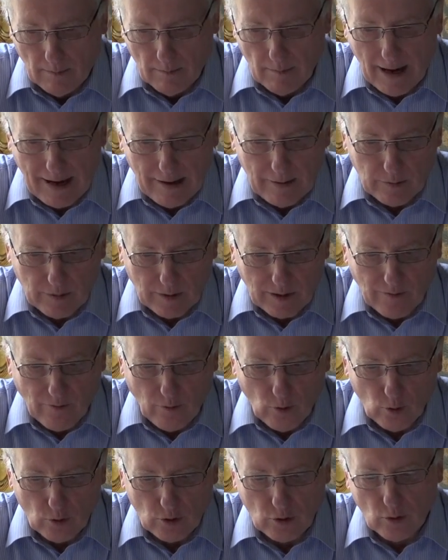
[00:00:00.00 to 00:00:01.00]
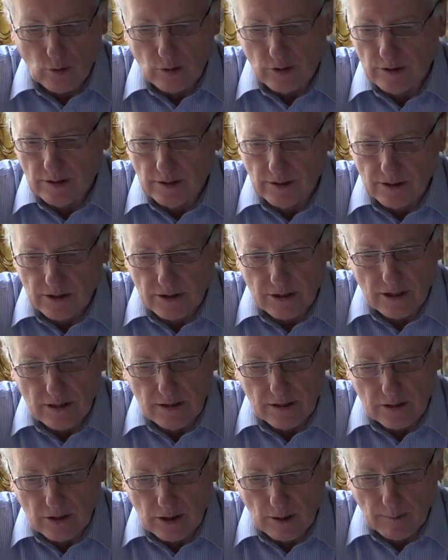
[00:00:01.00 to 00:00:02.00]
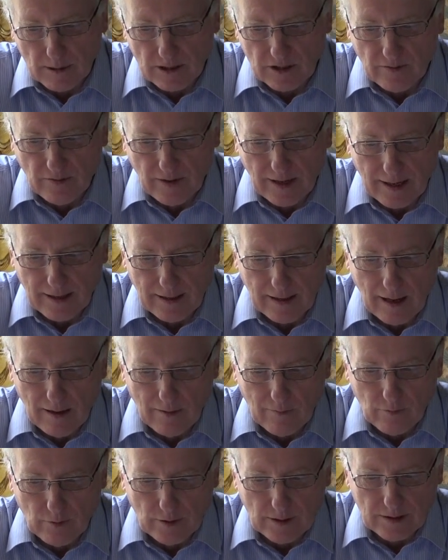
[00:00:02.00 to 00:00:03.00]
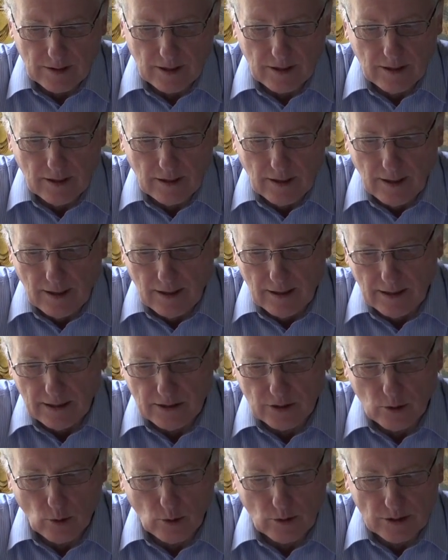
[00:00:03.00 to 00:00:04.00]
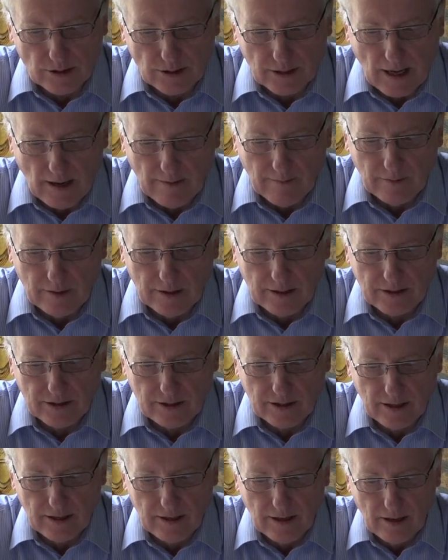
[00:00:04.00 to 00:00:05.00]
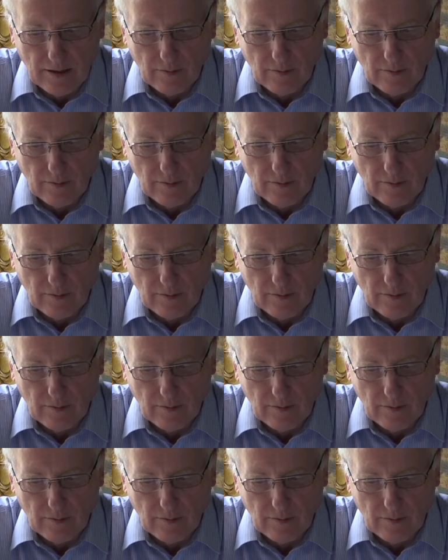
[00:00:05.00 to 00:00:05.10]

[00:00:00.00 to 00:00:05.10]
Married with 4 daughters, Thomas fell in love with his daughter's governess.